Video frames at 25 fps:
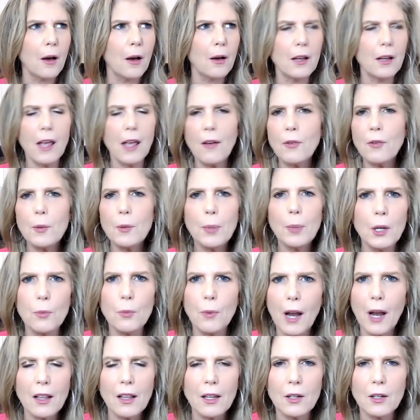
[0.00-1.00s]
Everybody
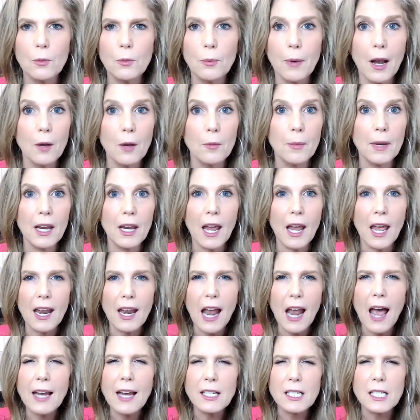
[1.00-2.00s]
rallied around me and
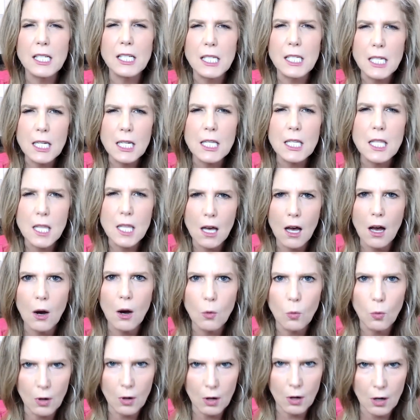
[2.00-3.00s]
I did the
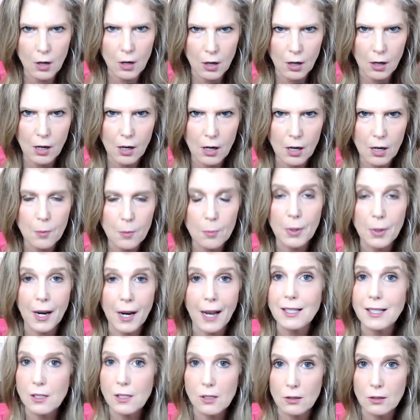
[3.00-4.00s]
work, but I
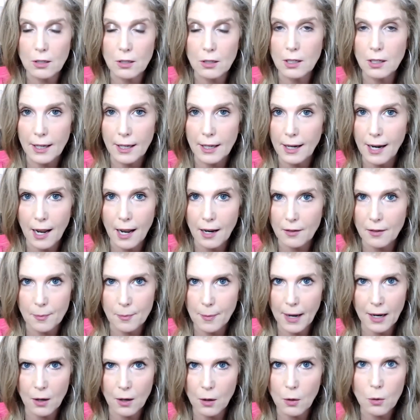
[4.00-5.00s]
still couldn't get out of
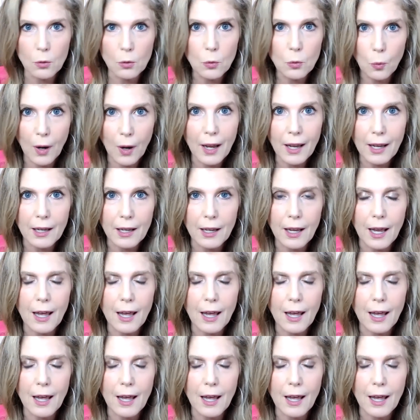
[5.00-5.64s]
my own way.